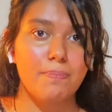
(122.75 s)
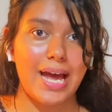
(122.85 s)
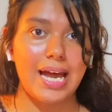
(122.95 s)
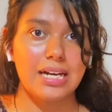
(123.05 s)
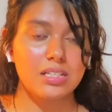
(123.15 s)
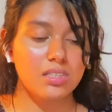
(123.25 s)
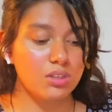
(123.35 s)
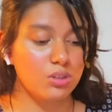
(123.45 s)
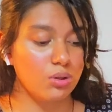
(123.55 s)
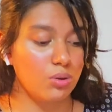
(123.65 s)
mats.
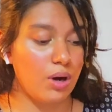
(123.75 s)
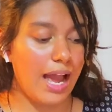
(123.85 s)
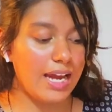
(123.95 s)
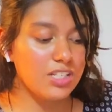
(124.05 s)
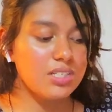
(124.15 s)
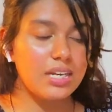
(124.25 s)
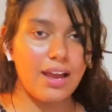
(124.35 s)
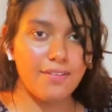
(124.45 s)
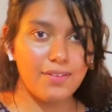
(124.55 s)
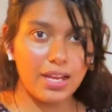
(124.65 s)
So I just
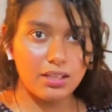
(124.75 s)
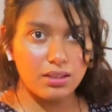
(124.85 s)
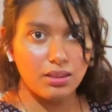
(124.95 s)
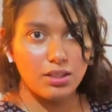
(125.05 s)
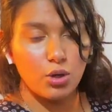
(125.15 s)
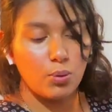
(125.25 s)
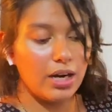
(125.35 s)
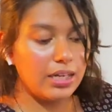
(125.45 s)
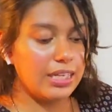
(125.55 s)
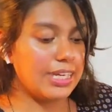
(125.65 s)
have like the
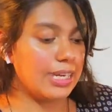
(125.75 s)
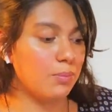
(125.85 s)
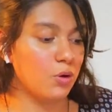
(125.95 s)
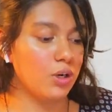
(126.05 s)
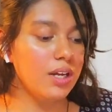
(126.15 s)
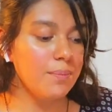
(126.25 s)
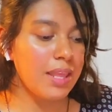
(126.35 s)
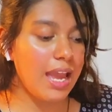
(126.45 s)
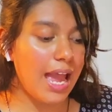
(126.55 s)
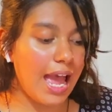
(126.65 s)
QWERTY keyboard,
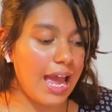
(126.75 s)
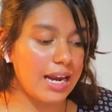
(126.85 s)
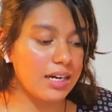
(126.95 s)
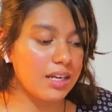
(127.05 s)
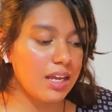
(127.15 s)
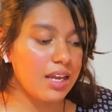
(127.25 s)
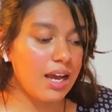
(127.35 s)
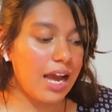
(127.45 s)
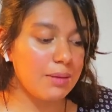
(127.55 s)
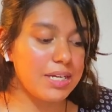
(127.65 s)
and
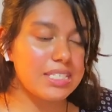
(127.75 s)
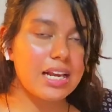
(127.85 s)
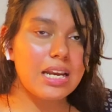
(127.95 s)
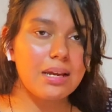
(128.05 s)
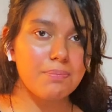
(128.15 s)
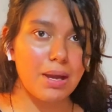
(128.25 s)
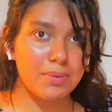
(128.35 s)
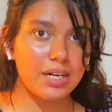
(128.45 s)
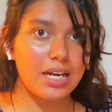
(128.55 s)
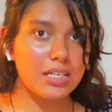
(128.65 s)
I basically
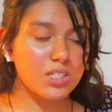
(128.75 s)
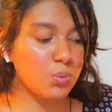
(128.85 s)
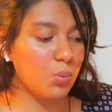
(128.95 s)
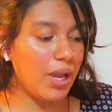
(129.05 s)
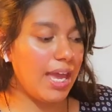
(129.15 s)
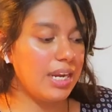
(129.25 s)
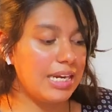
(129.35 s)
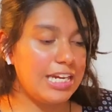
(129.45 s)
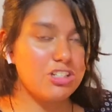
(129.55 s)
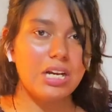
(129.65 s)
memorized where
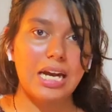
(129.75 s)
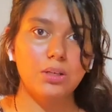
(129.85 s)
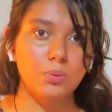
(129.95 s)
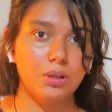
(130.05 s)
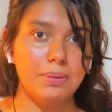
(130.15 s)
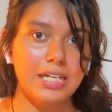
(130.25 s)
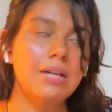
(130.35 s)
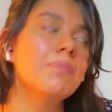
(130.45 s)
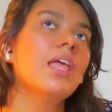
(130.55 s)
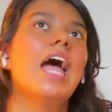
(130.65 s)
each letter would
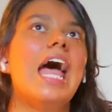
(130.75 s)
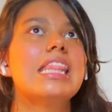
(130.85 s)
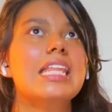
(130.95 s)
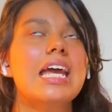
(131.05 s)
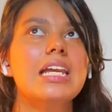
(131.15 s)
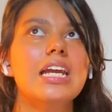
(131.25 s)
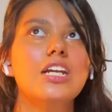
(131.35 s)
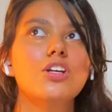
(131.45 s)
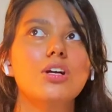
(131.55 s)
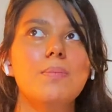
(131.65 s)
be, and then
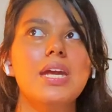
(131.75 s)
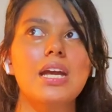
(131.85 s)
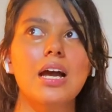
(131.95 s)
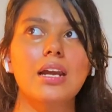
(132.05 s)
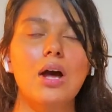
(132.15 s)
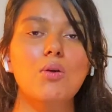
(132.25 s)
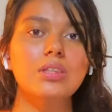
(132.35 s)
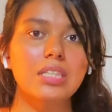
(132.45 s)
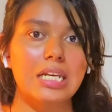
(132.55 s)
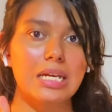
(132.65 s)
it took me
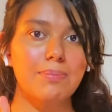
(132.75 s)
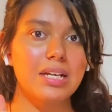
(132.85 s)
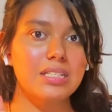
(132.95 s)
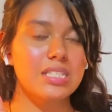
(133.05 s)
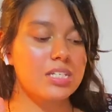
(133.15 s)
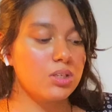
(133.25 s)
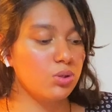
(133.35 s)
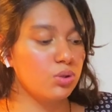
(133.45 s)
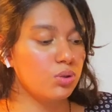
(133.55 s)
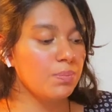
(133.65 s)
around 3 months
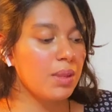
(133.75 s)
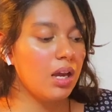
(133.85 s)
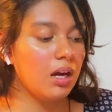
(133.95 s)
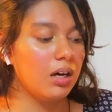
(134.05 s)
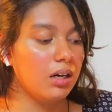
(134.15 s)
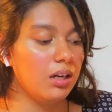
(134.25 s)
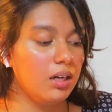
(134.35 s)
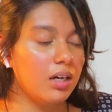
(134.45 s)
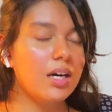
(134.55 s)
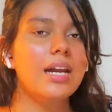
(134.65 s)
to
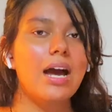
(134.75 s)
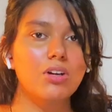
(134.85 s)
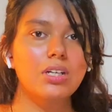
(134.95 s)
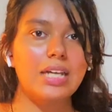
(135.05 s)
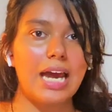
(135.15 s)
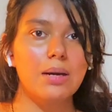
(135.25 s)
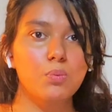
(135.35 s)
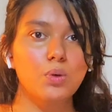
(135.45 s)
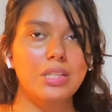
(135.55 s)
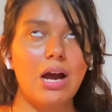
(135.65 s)
learn how to
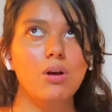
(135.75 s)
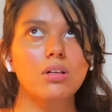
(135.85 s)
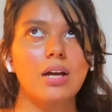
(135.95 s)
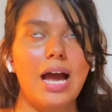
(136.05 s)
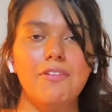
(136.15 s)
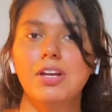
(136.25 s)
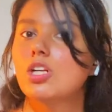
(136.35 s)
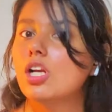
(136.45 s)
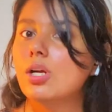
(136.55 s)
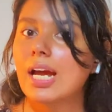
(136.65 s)
type without having
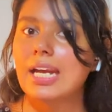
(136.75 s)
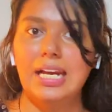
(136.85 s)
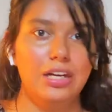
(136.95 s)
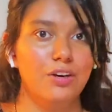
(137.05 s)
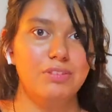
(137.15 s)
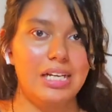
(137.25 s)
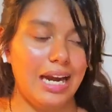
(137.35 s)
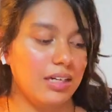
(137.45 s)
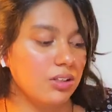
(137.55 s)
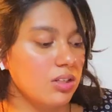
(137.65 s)
to look at any of the
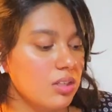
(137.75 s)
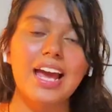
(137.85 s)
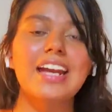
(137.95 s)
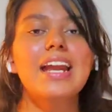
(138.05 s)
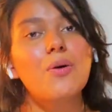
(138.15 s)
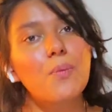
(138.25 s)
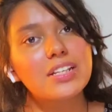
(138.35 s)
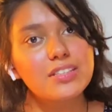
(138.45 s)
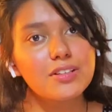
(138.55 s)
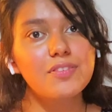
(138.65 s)
letters. And now
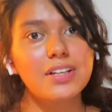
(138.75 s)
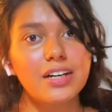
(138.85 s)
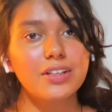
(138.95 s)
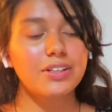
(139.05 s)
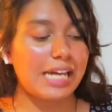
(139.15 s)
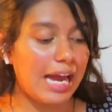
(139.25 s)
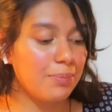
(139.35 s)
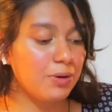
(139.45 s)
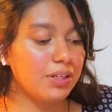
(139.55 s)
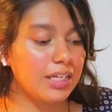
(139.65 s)
once you've learned to
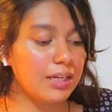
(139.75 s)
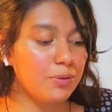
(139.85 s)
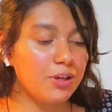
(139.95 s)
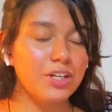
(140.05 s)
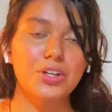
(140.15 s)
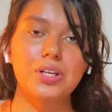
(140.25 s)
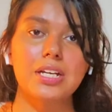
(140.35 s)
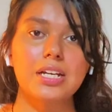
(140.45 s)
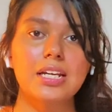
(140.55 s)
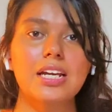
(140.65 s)
type on a keyboard in
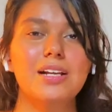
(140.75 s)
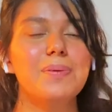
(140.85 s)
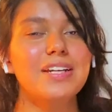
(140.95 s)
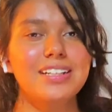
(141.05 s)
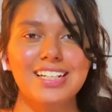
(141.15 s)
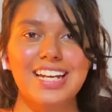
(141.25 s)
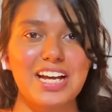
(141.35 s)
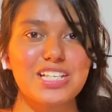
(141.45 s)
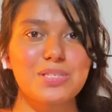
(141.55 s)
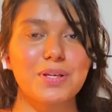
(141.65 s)
Korean, it'll be really
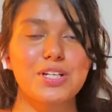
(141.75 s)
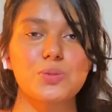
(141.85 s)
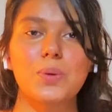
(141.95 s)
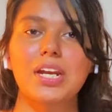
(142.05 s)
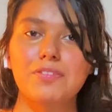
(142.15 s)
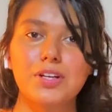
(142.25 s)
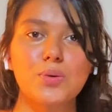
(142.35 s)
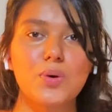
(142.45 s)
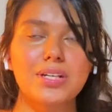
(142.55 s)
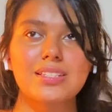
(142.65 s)
nice because whenever
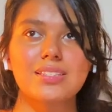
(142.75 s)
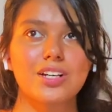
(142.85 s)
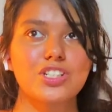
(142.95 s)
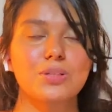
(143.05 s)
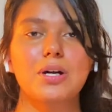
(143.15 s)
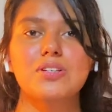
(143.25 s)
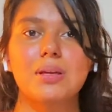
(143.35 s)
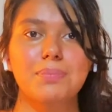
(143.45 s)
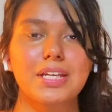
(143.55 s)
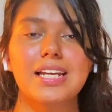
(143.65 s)
you want to search about
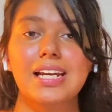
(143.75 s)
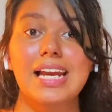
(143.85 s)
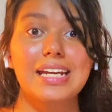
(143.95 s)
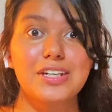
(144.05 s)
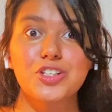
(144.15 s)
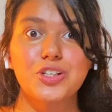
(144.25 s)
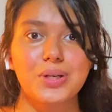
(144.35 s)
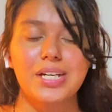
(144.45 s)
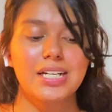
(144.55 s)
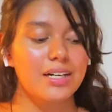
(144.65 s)
something related to
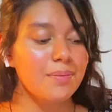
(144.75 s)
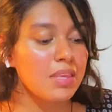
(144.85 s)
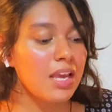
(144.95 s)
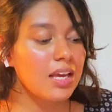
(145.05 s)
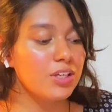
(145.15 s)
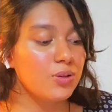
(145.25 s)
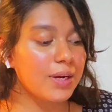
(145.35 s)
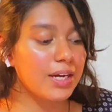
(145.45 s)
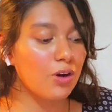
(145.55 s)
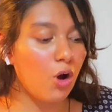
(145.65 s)
Korea, you
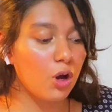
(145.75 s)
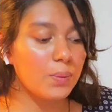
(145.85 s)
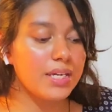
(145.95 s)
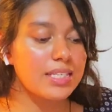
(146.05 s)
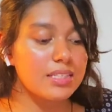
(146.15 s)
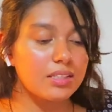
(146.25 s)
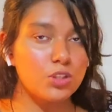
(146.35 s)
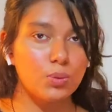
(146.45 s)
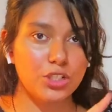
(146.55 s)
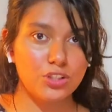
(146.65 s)
can always
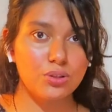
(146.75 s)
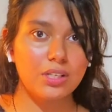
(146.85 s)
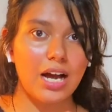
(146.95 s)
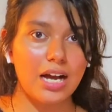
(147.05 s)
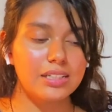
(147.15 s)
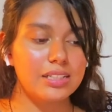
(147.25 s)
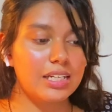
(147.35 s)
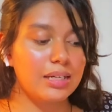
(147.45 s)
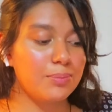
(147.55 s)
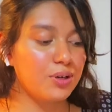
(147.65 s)
switch to the Hangul
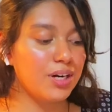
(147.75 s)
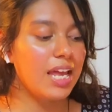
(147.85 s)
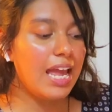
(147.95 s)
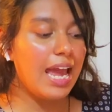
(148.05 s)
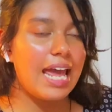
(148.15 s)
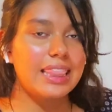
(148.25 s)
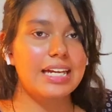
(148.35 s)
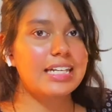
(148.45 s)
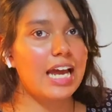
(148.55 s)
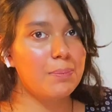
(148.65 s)
keyboard and
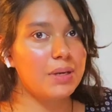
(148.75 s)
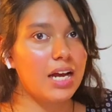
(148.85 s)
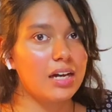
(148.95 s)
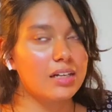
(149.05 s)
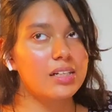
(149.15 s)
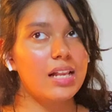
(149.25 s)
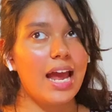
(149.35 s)
then type in Hangul,